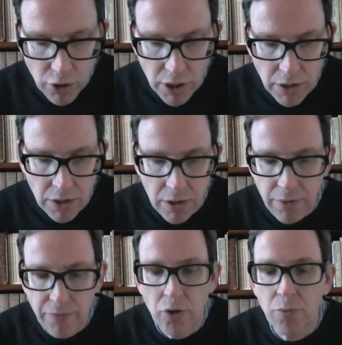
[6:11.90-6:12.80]
it
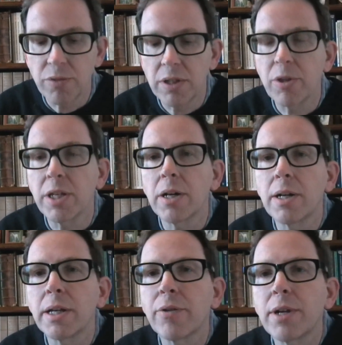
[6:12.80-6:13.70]
from some of the
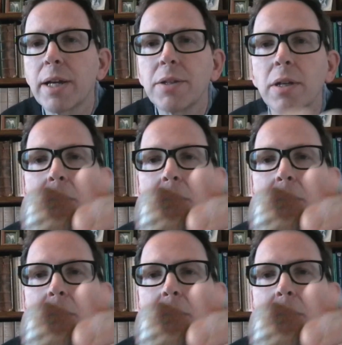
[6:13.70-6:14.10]
earlier and later